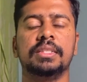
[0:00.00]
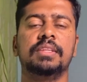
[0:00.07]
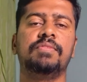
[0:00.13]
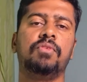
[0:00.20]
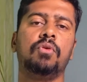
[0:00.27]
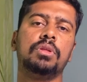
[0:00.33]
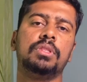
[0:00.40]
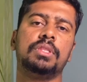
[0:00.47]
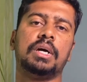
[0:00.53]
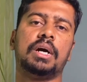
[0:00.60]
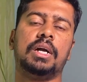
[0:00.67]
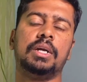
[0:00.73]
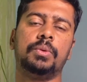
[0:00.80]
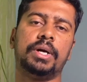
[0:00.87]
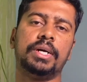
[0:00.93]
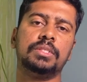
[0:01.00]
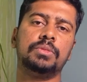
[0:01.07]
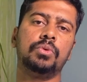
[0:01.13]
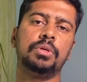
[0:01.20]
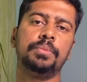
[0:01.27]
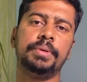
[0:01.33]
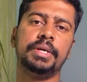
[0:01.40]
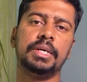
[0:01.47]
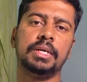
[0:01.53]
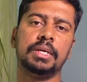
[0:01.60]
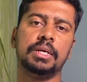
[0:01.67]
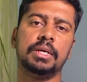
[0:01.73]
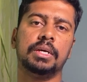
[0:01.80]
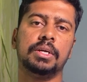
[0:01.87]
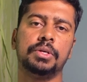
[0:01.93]
The fourth advice would
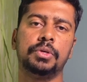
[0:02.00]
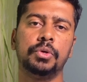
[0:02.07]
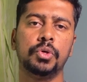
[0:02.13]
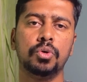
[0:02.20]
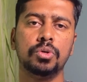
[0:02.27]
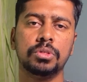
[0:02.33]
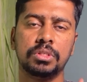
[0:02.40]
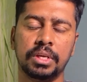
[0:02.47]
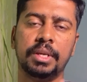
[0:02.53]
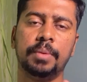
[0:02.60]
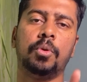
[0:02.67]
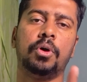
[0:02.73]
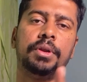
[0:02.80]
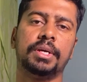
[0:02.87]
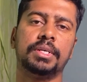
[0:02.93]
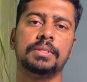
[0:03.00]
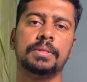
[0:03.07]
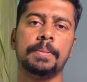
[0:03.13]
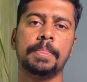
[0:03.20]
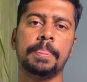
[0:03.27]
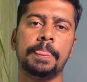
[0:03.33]
be to use mnemonics.